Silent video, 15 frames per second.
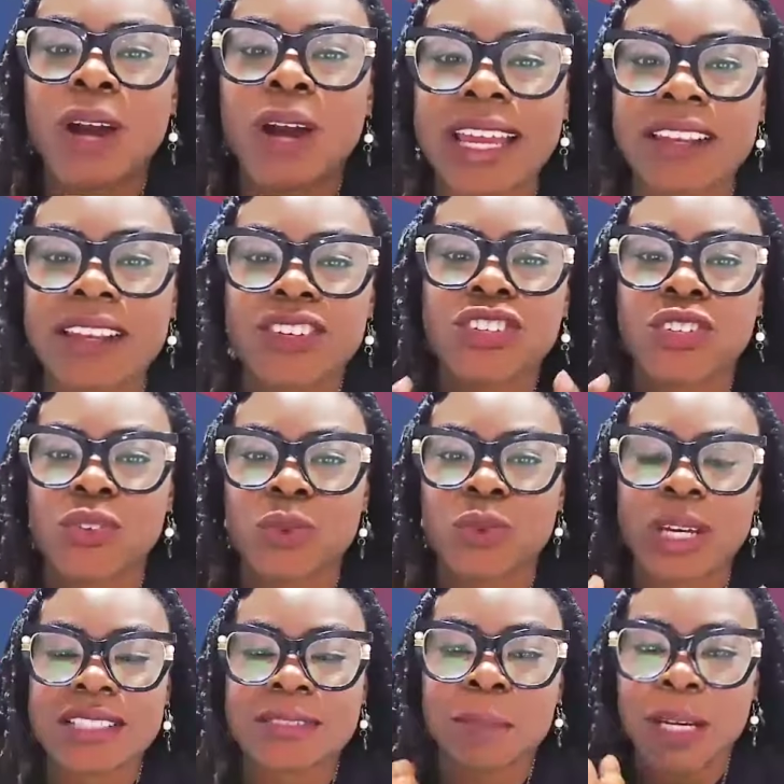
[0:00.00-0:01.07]
try to
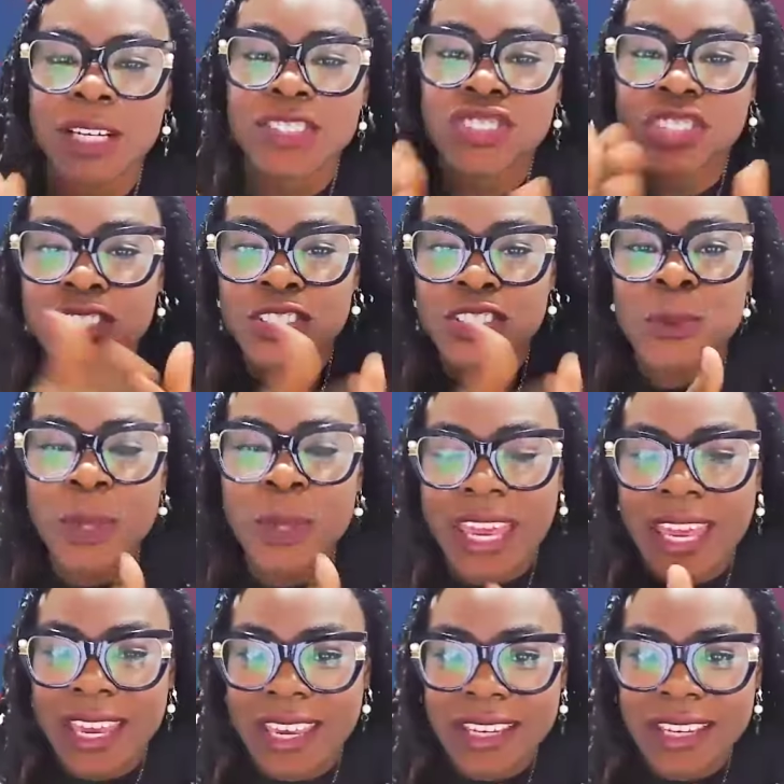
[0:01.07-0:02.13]
do as much as you
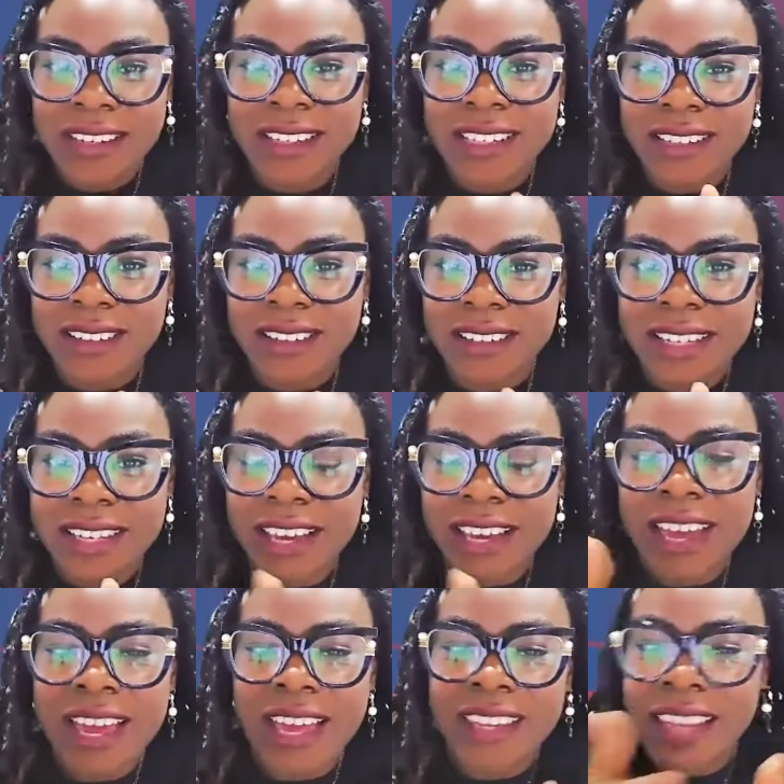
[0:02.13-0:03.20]
can
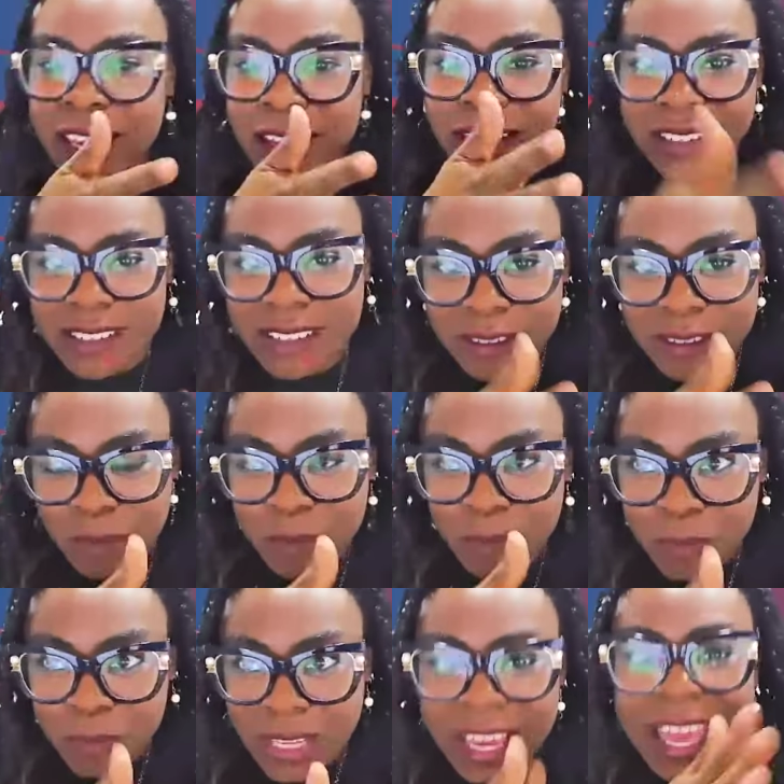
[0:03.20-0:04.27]
ahead
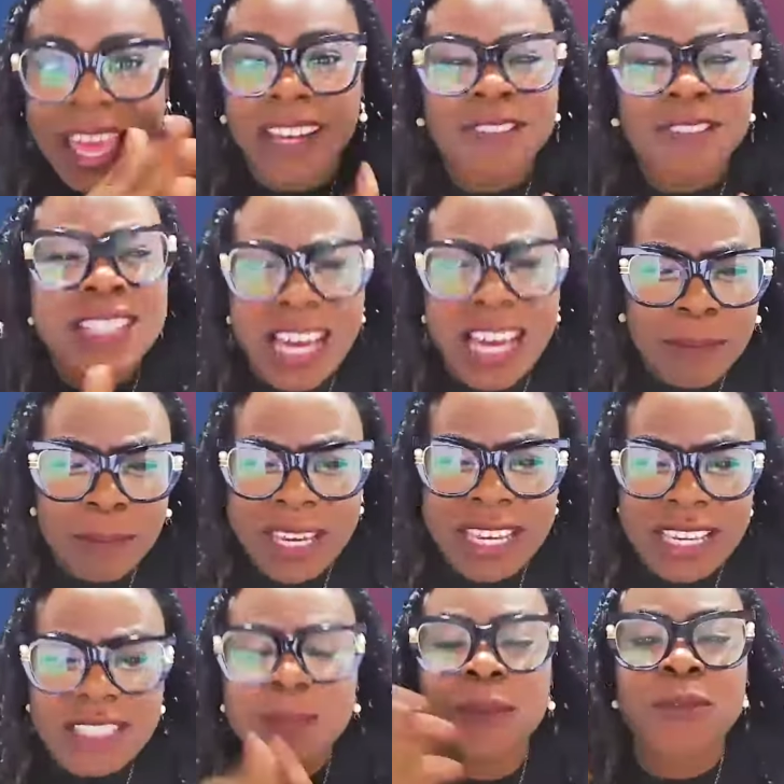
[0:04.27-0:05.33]
of time, I
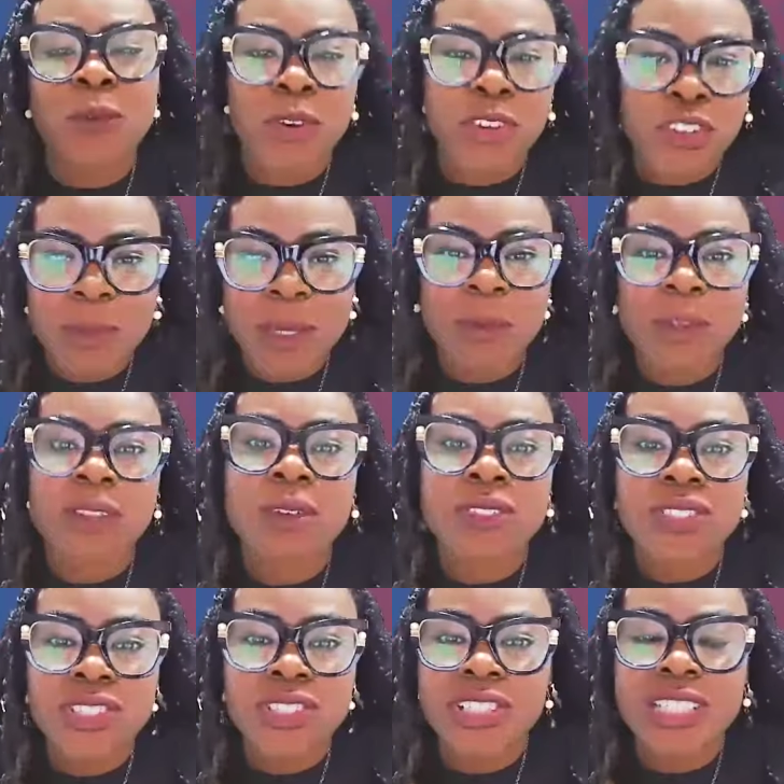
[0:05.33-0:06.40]
guess, before you meet with
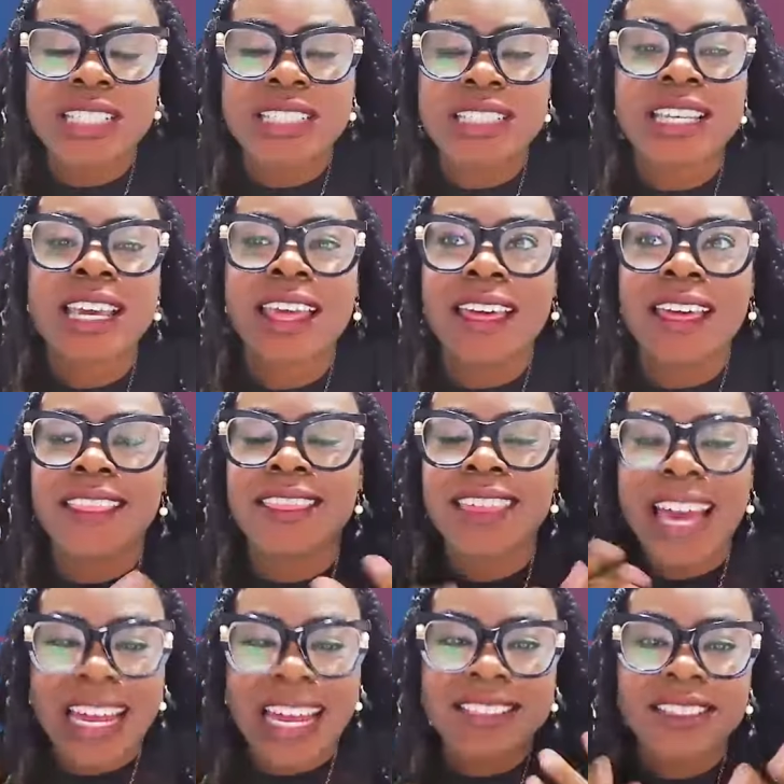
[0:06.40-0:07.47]
those attorneys,
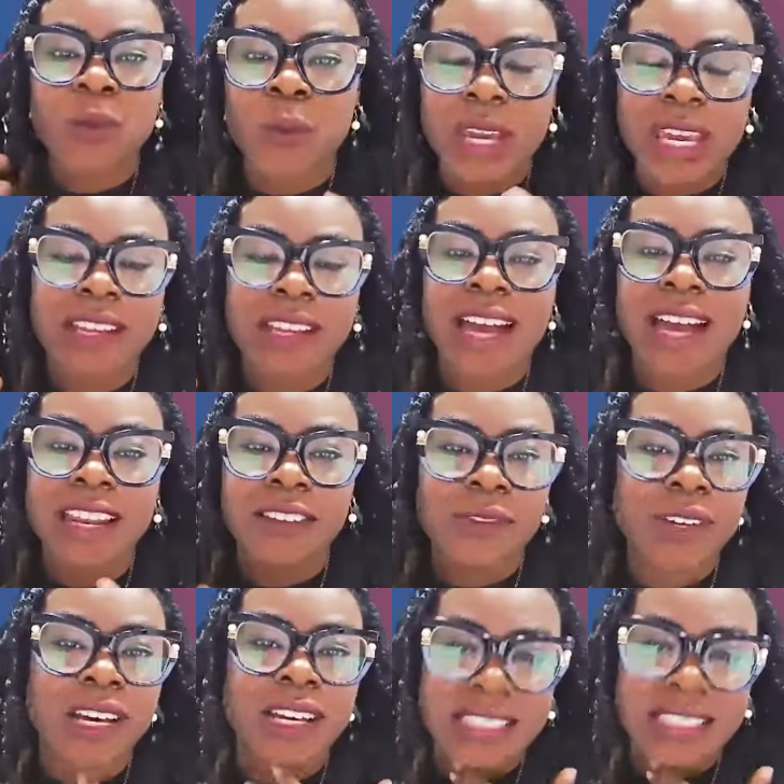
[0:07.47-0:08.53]
that is a way to kind
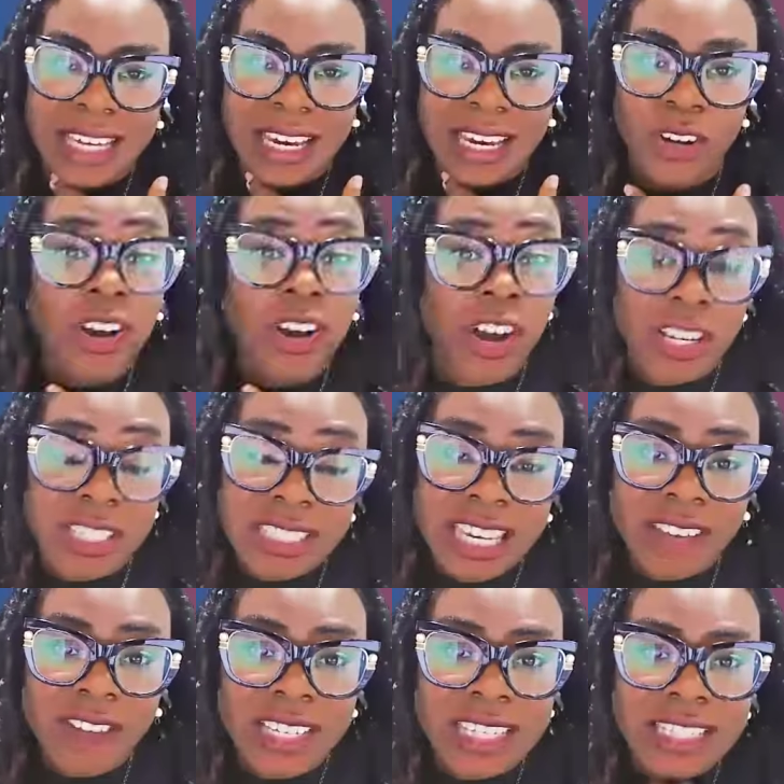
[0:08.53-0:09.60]
of cut down on cost
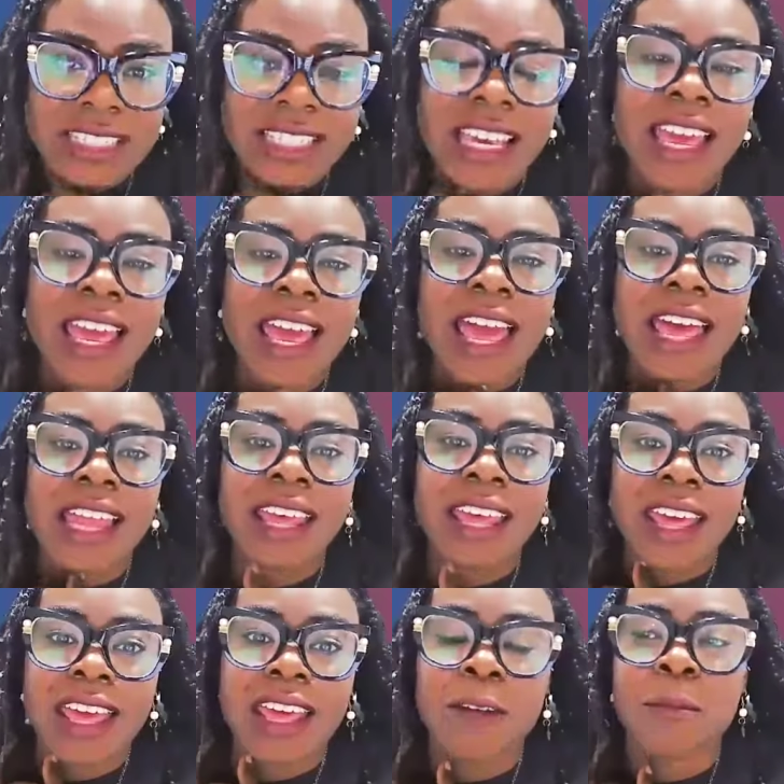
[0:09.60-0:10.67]
savings. And
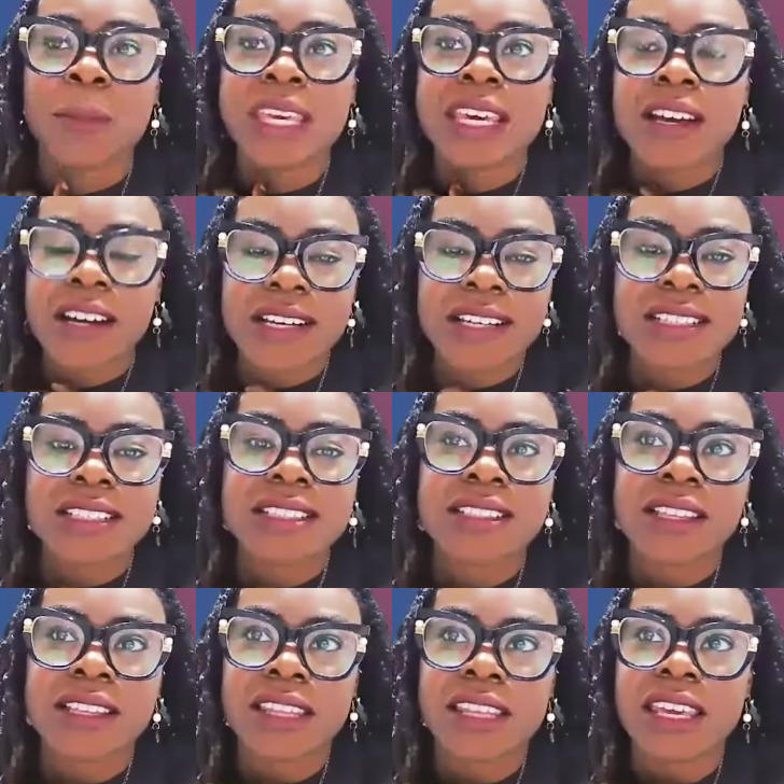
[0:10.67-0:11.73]
again, because
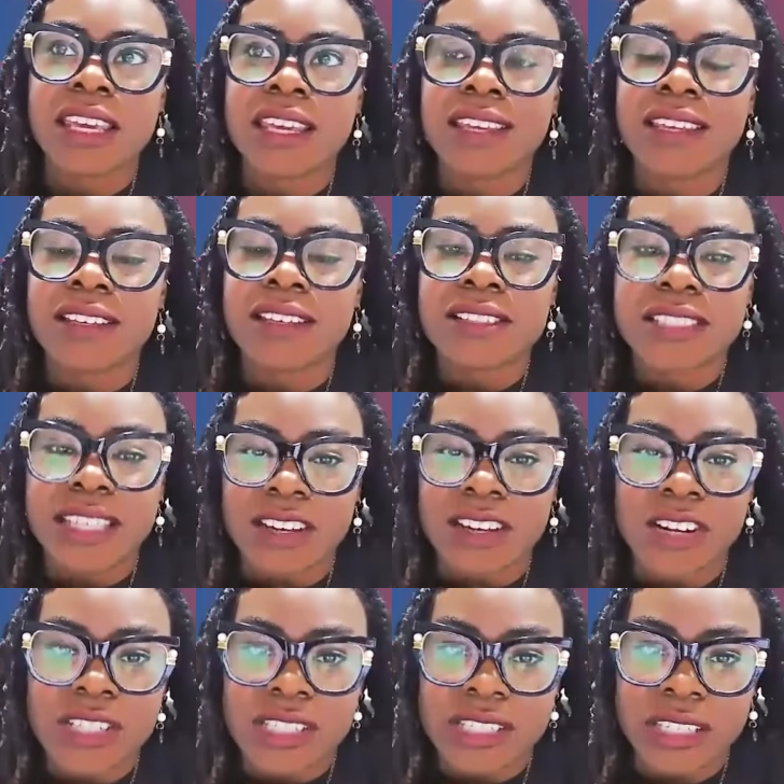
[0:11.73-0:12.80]
the
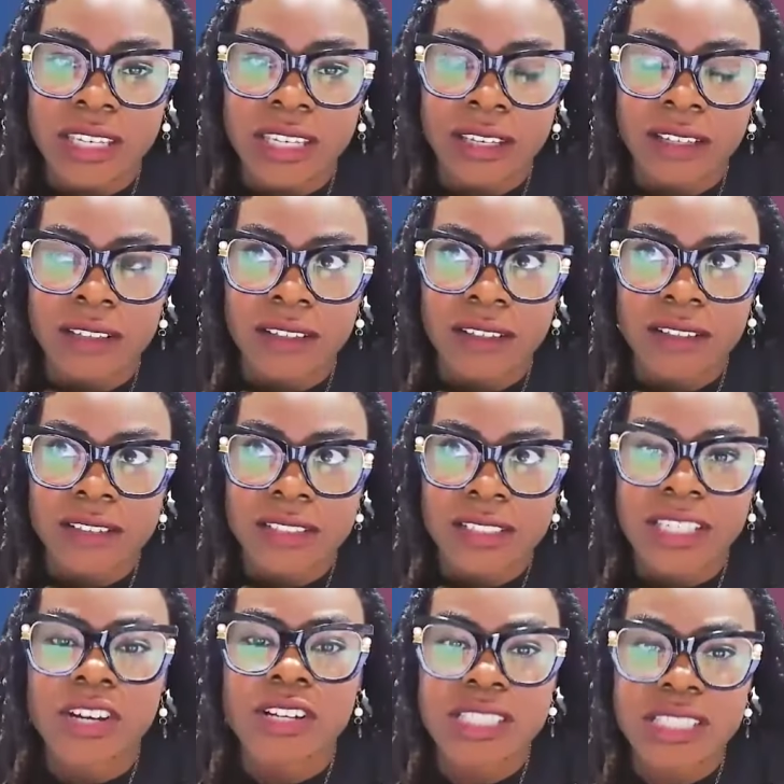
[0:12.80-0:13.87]
CRC
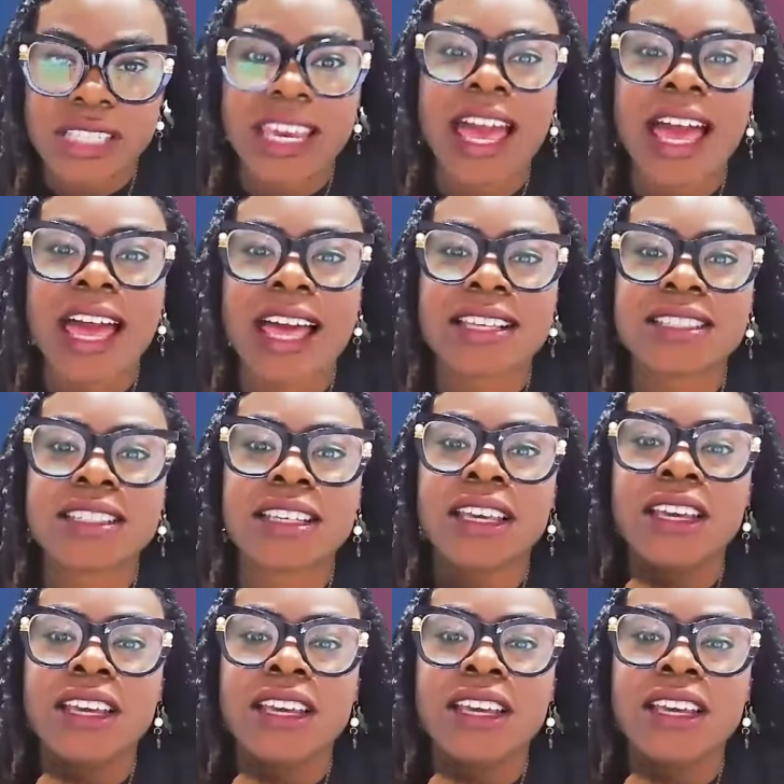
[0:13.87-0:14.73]
has